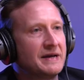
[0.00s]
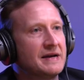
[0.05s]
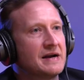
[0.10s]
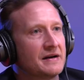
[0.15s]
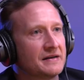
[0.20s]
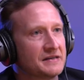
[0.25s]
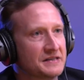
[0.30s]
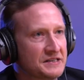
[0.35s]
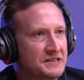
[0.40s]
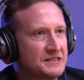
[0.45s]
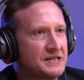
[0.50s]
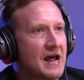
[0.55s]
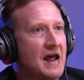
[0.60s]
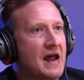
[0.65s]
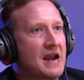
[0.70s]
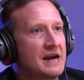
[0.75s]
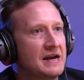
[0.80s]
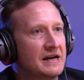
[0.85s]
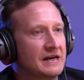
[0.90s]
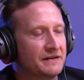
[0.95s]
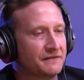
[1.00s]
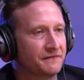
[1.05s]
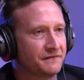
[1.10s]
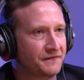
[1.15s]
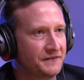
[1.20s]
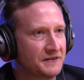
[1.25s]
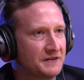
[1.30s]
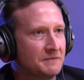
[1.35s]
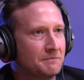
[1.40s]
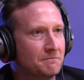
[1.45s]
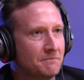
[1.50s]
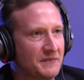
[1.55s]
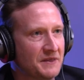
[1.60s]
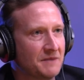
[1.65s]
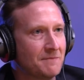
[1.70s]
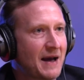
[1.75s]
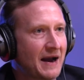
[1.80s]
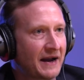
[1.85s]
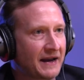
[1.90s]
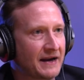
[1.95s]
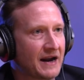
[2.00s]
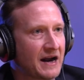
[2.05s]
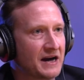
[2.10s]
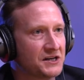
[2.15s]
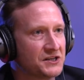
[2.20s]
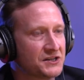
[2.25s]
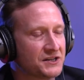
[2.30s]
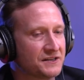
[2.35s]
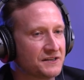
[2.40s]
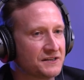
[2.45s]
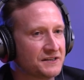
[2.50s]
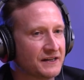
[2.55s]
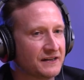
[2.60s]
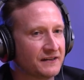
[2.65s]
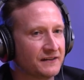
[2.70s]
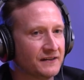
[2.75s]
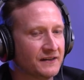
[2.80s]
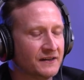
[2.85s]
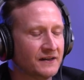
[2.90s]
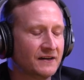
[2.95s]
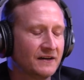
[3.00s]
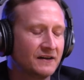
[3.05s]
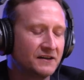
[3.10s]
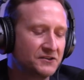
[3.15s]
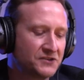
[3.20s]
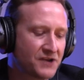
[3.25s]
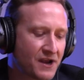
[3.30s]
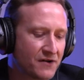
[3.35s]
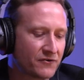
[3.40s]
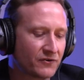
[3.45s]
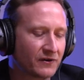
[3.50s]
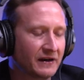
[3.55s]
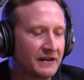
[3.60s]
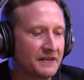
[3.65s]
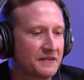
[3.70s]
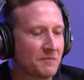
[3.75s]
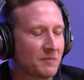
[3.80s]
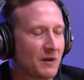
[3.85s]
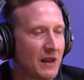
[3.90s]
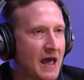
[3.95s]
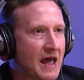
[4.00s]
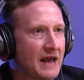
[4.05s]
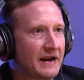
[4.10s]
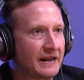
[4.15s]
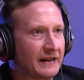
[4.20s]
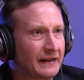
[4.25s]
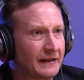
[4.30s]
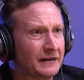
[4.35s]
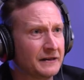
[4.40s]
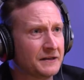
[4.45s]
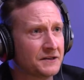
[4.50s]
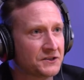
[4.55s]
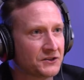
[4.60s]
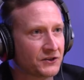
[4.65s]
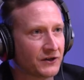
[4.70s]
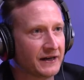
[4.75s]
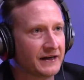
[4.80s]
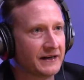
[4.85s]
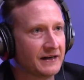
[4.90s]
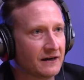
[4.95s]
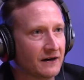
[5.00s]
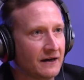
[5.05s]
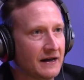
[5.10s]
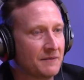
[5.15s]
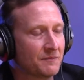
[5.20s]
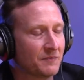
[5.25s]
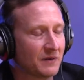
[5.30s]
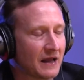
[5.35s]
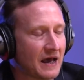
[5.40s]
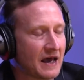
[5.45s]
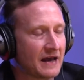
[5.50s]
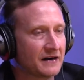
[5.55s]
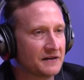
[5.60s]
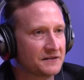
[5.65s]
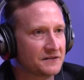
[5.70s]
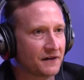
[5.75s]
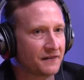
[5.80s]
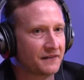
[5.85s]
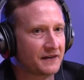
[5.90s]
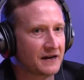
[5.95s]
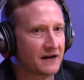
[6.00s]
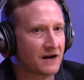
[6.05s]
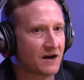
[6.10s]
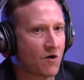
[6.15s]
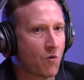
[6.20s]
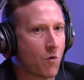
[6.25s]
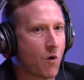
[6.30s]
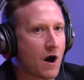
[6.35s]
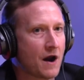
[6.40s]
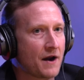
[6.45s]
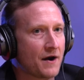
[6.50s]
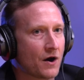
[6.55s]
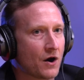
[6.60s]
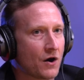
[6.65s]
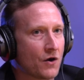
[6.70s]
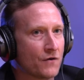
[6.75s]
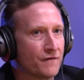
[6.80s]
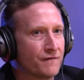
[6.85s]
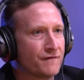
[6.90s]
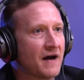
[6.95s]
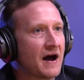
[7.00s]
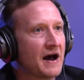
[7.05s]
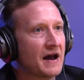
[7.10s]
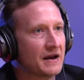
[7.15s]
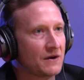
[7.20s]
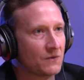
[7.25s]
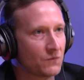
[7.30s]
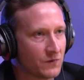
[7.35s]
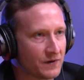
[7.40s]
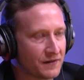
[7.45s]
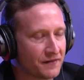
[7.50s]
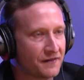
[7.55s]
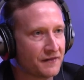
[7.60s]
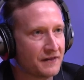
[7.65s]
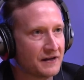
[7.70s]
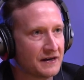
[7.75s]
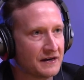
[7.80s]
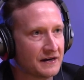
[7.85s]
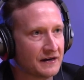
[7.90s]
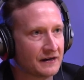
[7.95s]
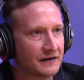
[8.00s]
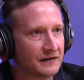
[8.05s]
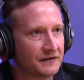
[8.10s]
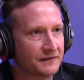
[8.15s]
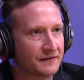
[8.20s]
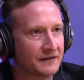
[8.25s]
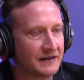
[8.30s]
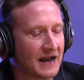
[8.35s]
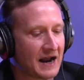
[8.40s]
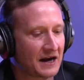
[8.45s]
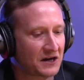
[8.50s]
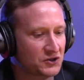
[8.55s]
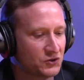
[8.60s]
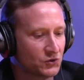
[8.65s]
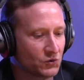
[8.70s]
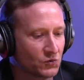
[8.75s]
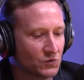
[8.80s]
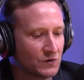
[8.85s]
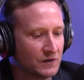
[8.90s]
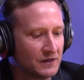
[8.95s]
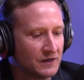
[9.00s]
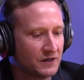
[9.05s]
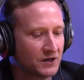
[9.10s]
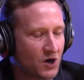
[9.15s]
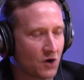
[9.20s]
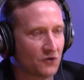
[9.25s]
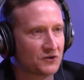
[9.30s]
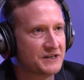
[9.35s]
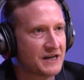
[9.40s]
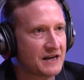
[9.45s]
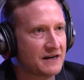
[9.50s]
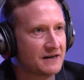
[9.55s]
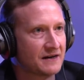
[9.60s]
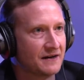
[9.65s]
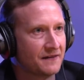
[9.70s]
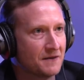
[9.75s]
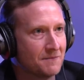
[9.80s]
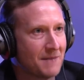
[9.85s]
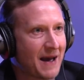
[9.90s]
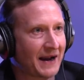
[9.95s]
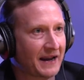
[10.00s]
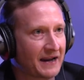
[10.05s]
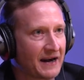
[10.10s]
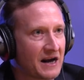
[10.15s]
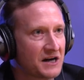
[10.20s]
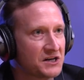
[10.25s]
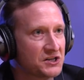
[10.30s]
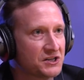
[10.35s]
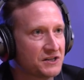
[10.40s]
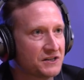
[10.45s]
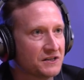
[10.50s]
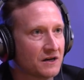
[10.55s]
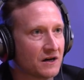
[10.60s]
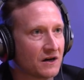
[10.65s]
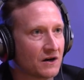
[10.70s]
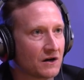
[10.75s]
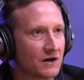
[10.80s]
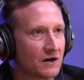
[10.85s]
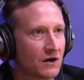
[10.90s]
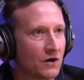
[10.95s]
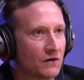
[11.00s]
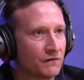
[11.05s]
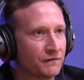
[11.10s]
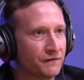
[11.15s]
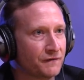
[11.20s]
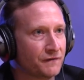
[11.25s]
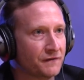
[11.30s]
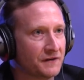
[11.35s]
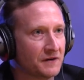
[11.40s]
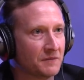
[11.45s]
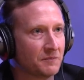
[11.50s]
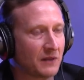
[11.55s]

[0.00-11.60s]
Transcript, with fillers: be an understanding of the, the machinations. And generally, the planning industry and planners, I think, are quite au fait with the, uh, the actual content and the machination uh, of the